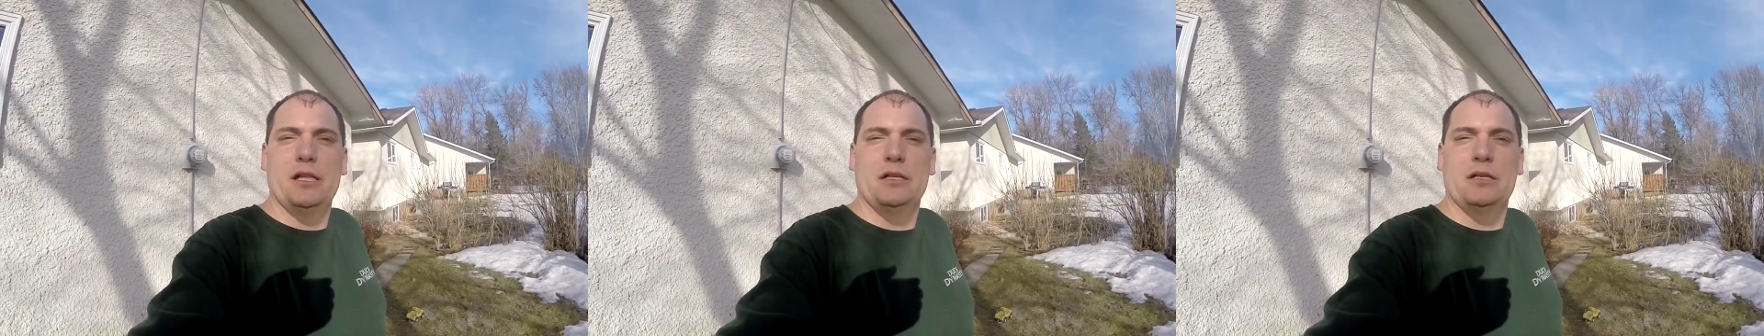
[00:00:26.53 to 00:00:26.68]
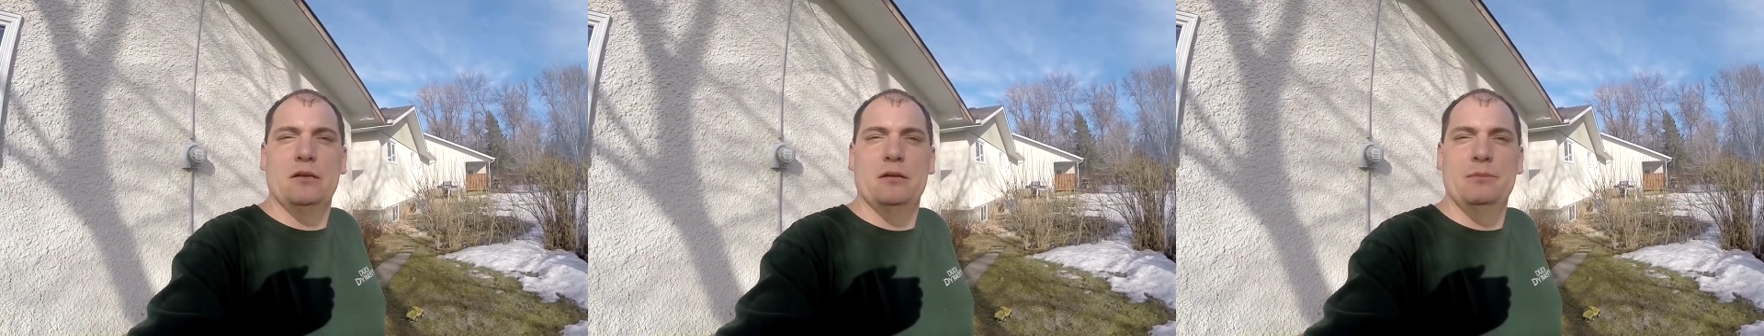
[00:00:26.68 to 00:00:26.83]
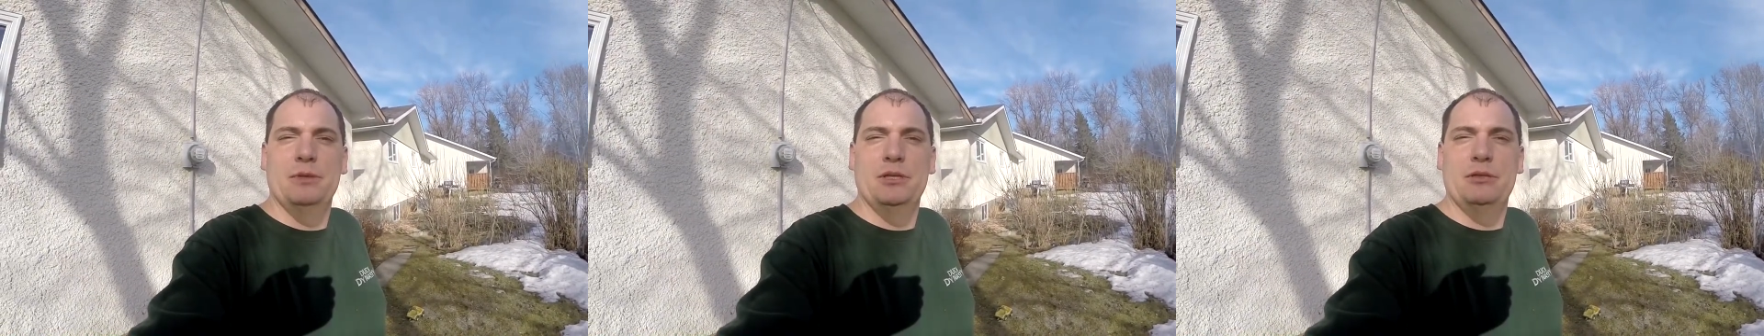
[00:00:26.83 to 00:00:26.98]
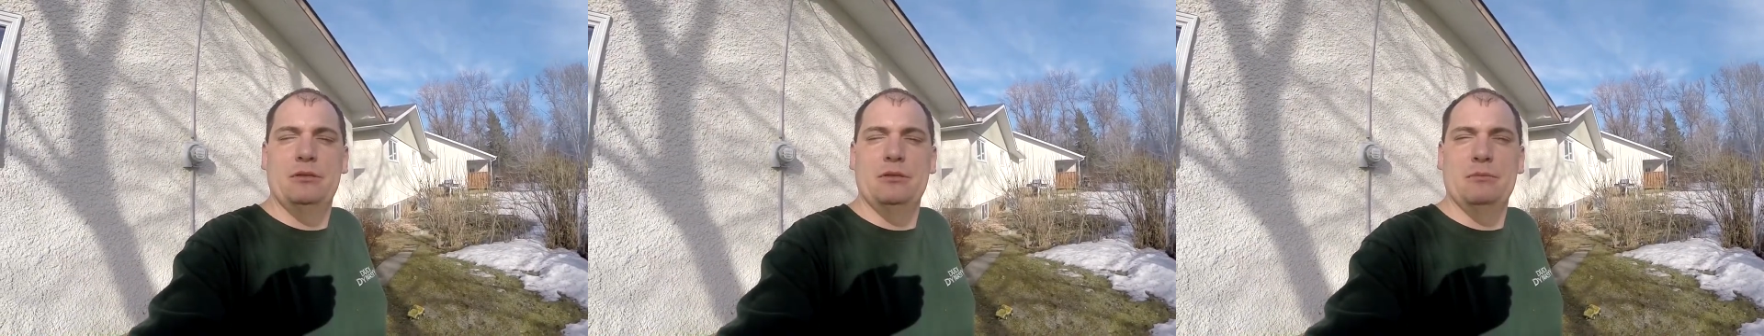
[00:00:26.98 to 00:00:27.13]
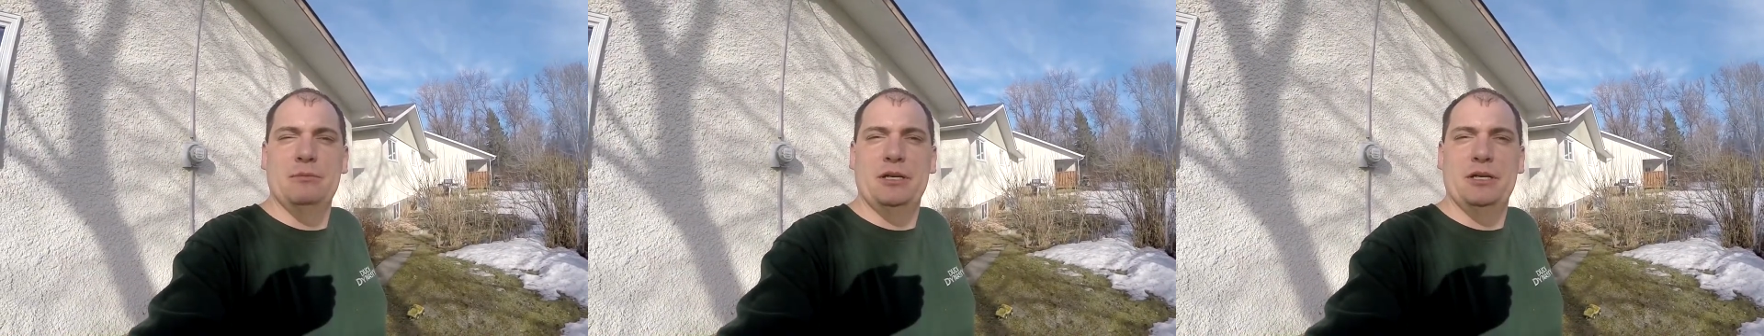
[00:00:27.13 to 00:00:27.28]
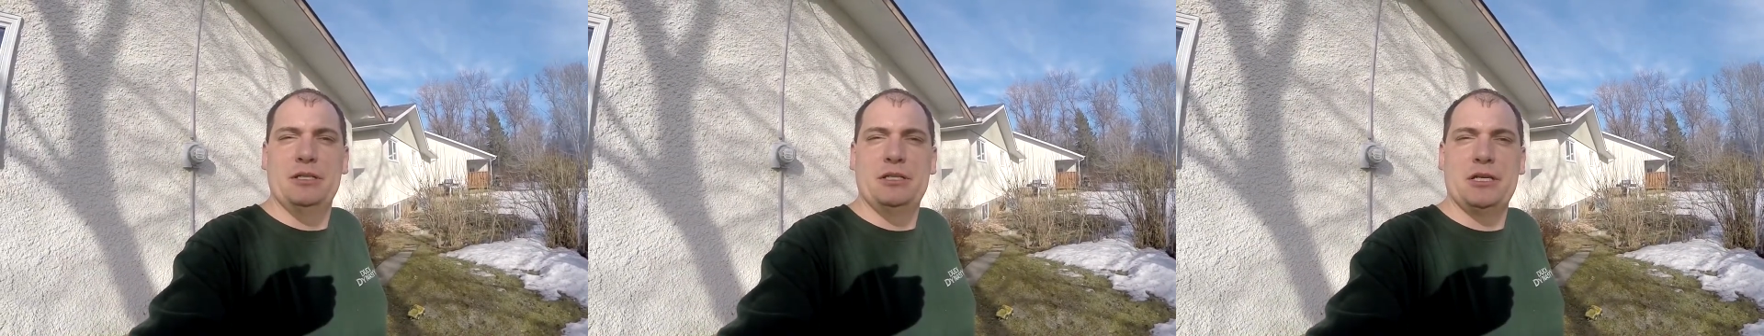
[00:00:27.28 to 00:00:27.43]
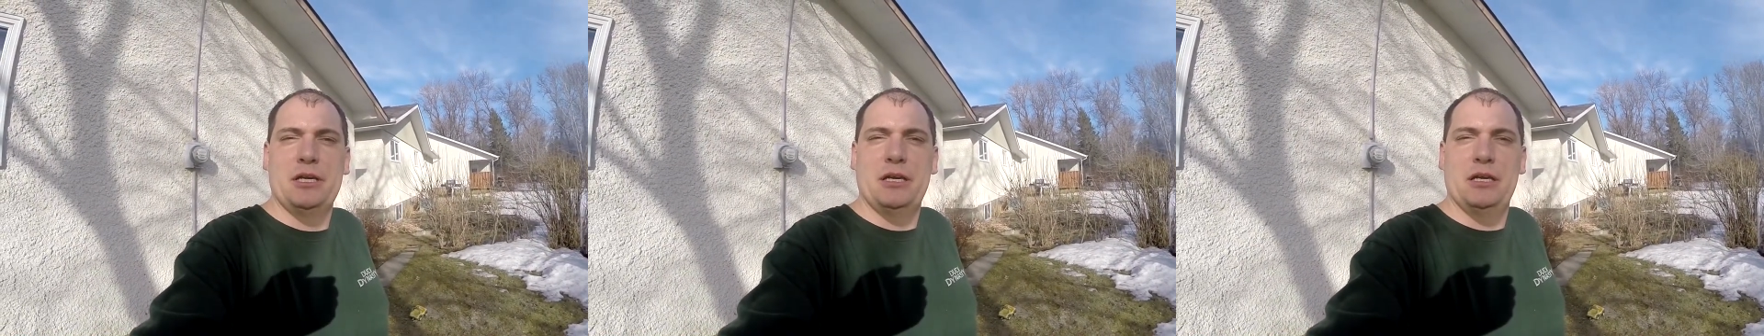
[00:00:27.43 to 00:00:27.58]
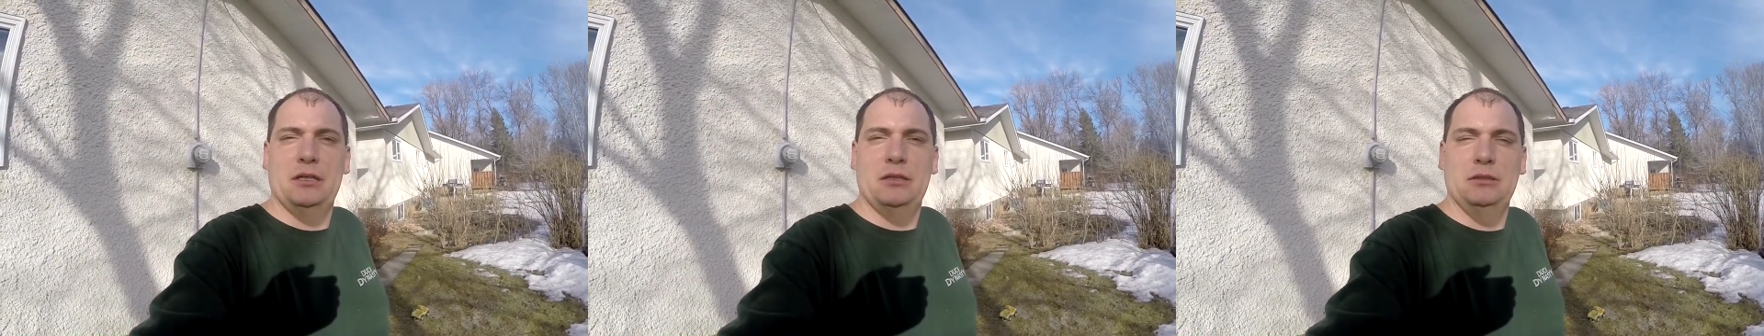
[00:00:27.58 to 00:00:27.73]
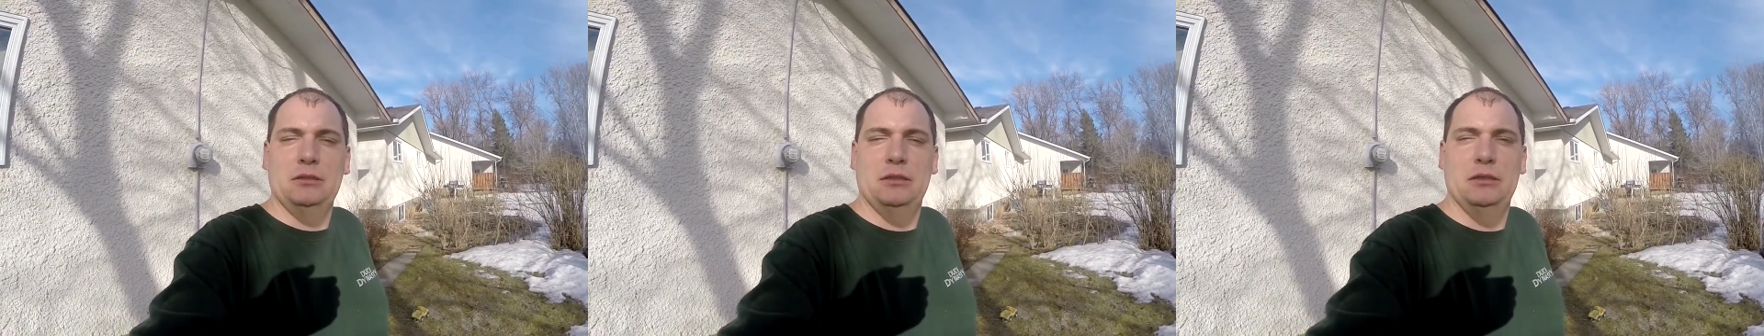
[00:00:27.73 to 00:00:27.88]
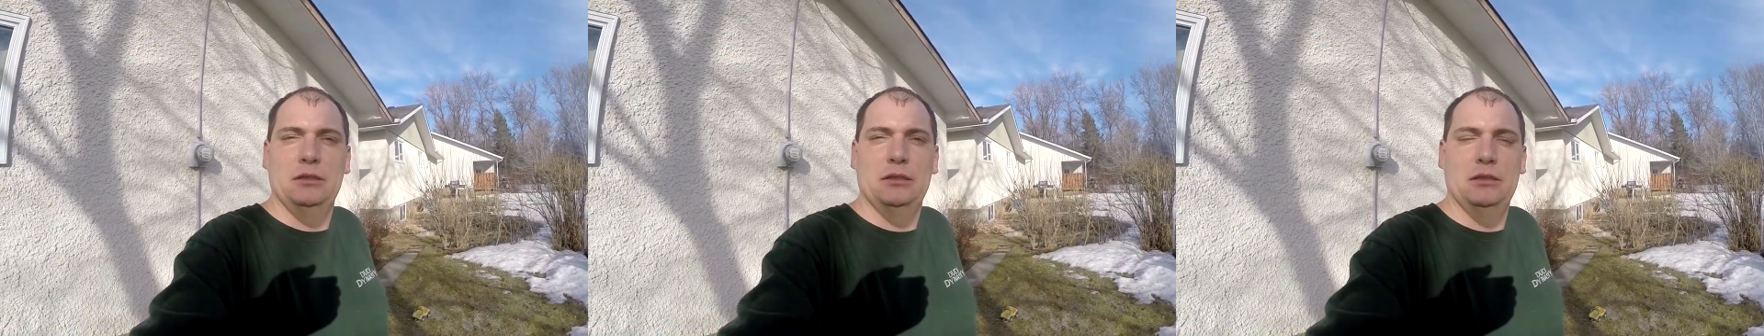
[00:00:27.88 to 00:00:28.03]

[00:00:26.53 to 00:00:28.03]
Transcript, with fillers: welcome into my channel